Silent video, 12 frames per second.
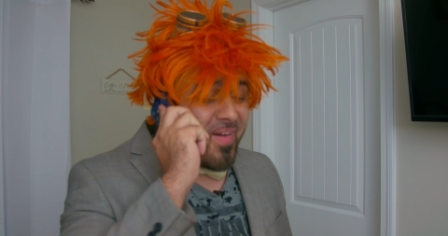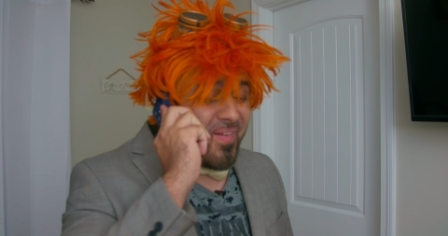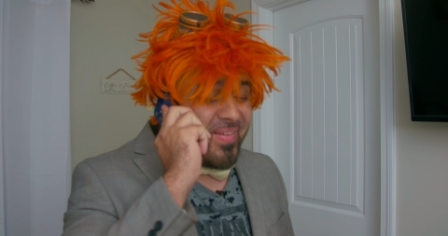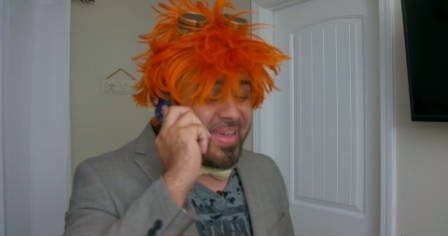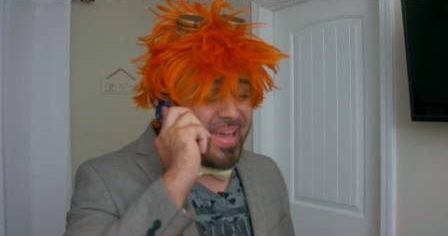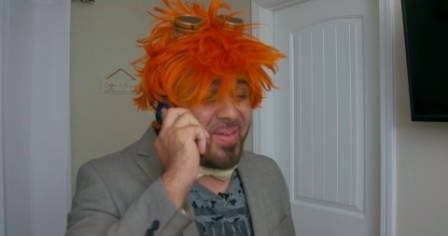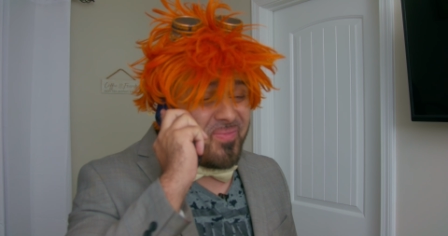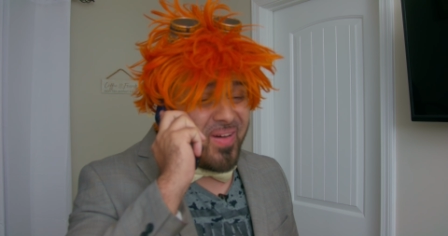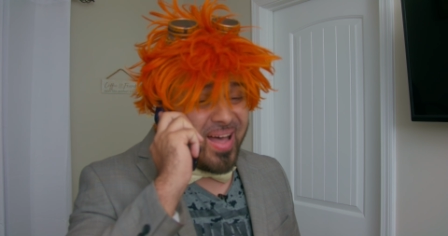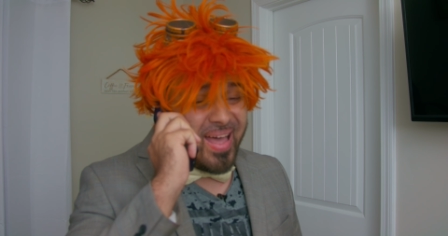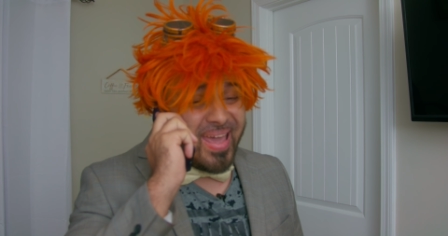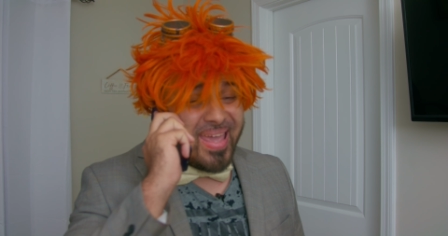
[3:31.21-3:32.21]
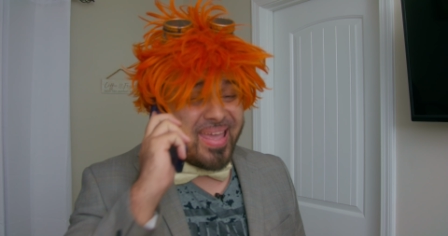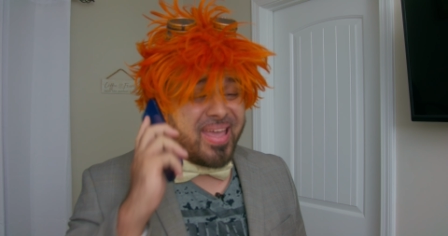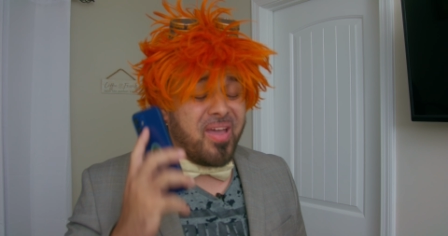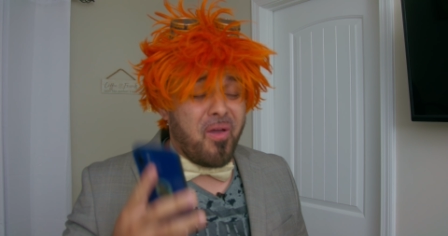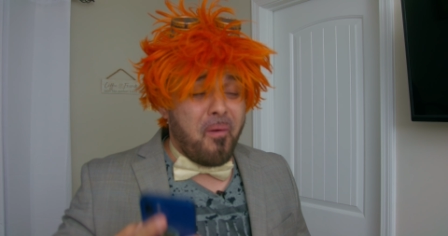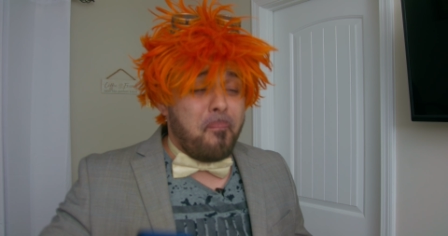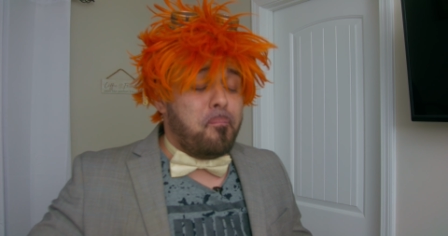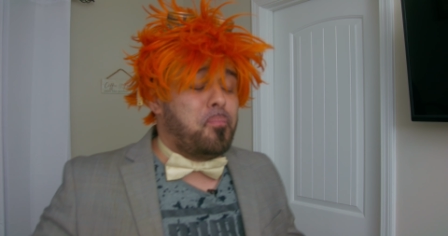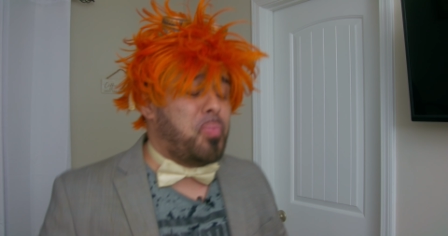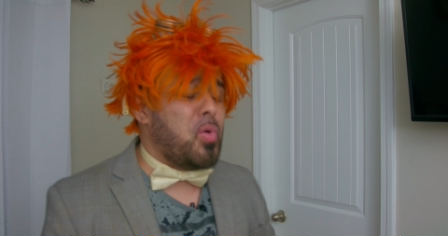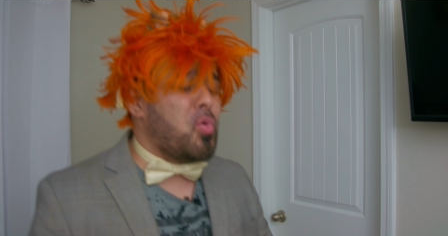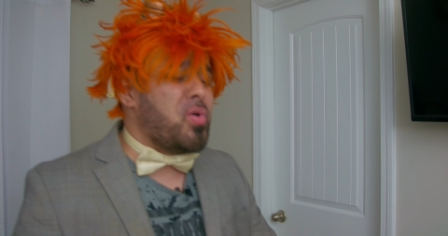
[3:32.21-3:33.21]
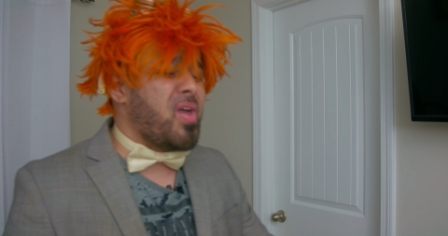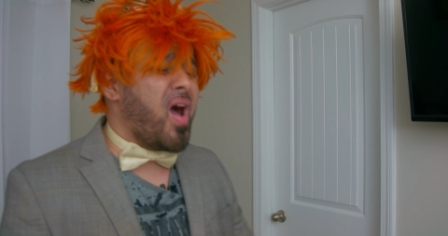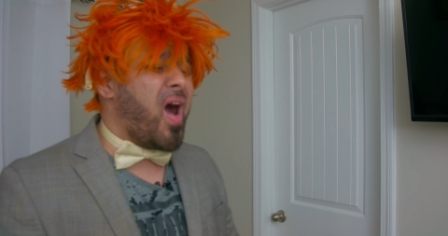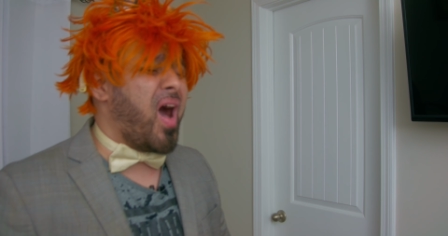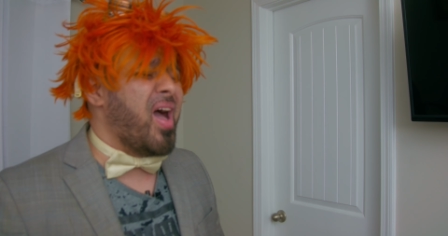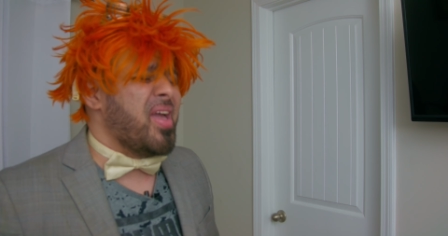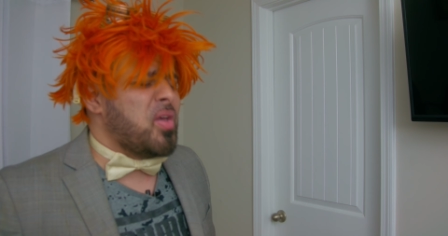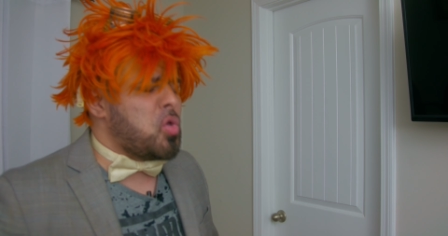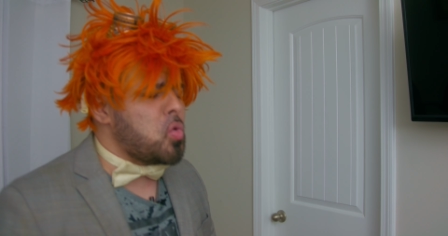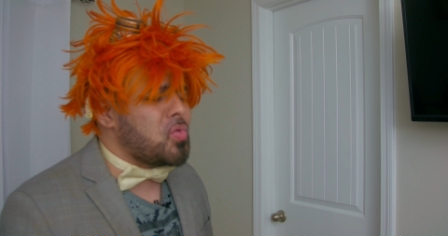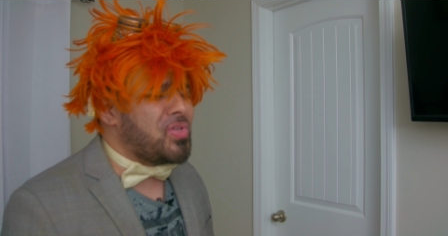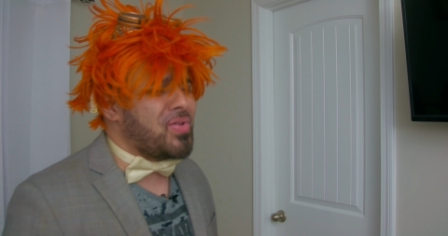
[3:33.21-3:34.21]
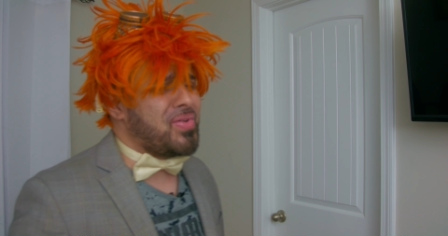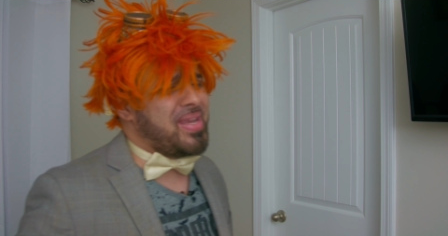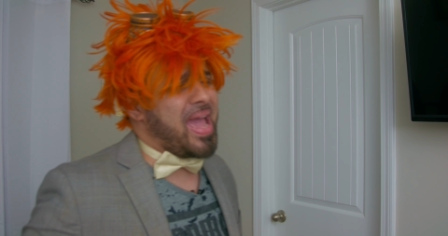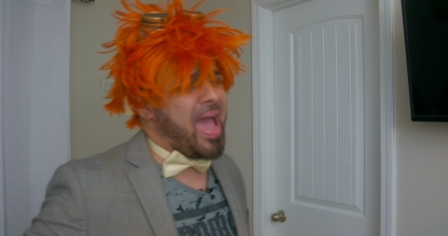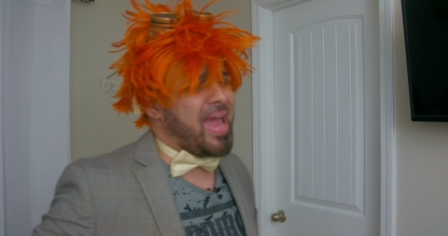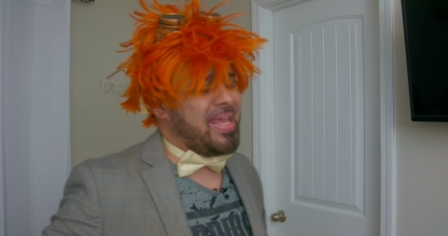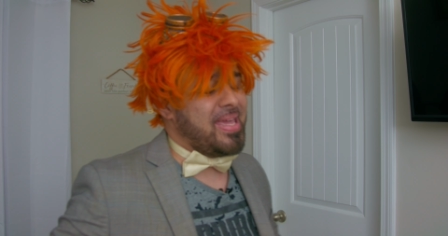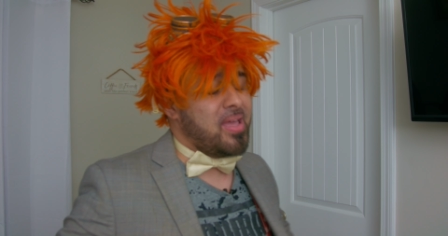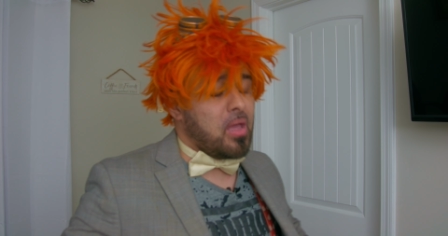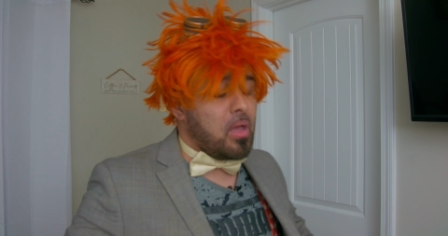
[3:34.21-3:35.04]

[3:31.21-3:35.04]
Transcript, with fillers: Okay, bye. Booyah! Who's your daddy?